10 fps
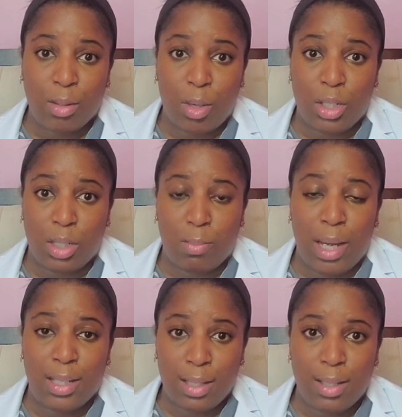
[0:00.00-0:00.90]
questions by
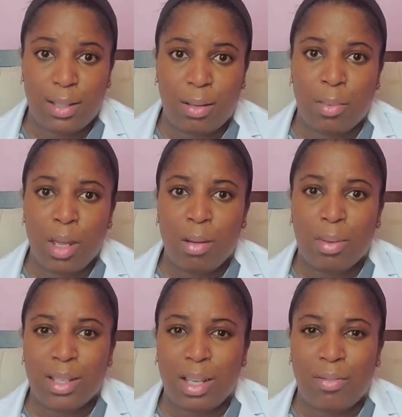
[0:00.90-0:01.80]
system,
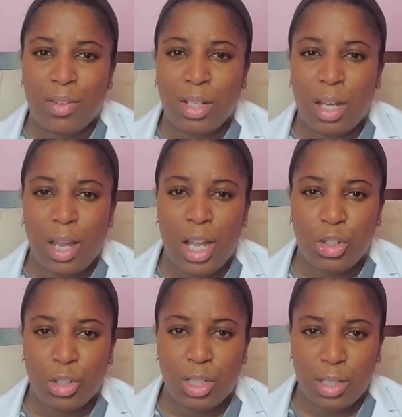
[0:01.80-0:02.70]
because I feel like as
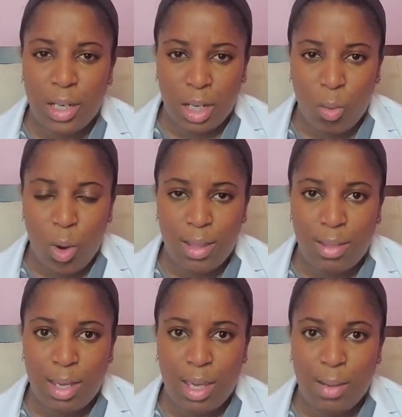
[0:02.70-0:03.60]
you're studying one
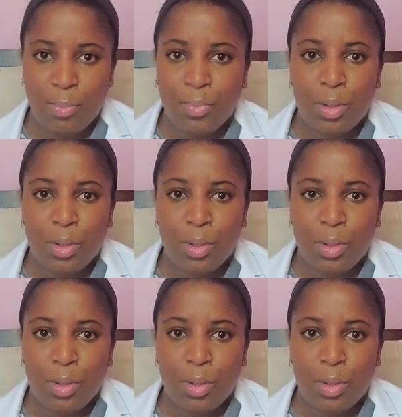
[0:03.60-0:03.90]
thing,